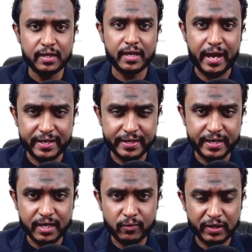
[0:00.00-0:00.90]
And
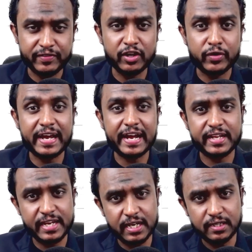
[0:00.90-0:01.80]
what we are looking at
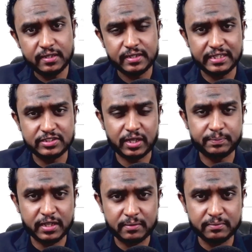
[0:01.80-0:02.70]
here in
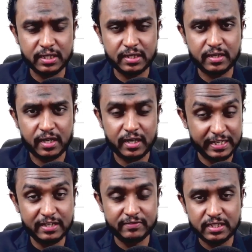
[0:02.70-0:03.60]
chapter number
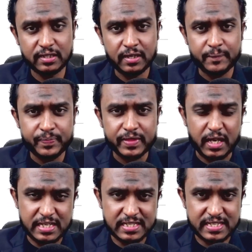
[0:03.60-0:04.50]
11
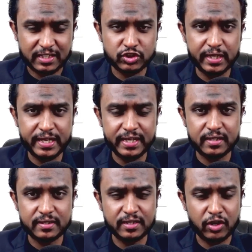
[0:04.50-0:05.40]
is actually
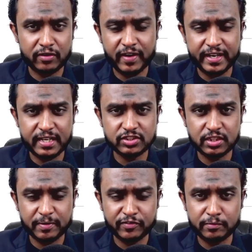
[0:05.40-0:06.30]
the non financial
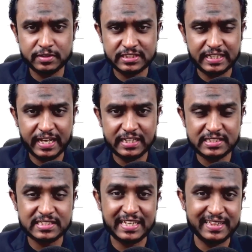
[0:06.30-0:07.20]
performance
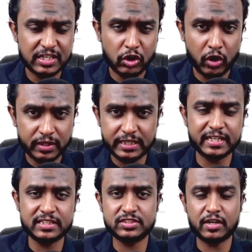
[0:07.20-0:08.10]
indicators in the
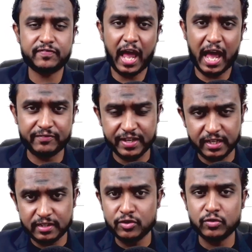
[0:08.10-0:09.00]
context of having
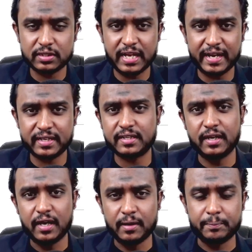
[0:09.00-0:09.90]
looked at
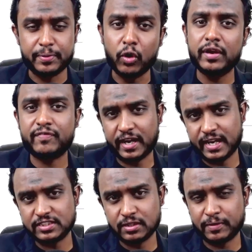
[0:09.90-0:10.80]
purely
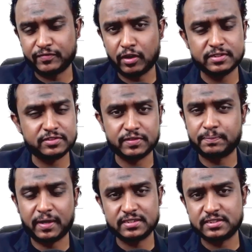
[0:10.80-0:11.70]
financial performance for the
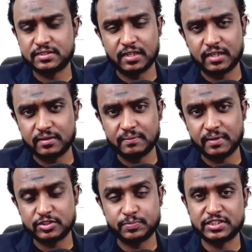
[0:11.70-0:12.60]
past,
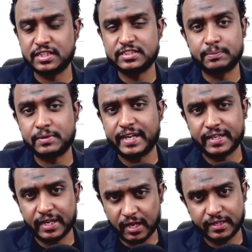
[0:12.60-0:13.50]
especially chapter 8
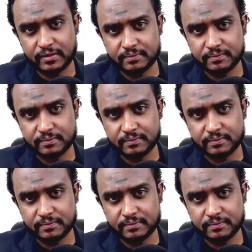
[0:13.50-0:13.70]
and 9.